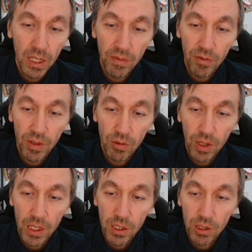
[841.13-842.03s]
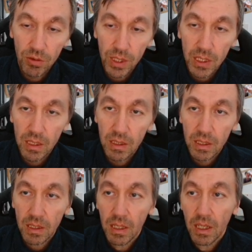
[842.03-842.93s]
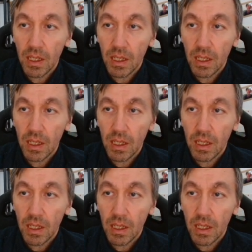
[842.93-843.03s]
f3, rook h2 ideas.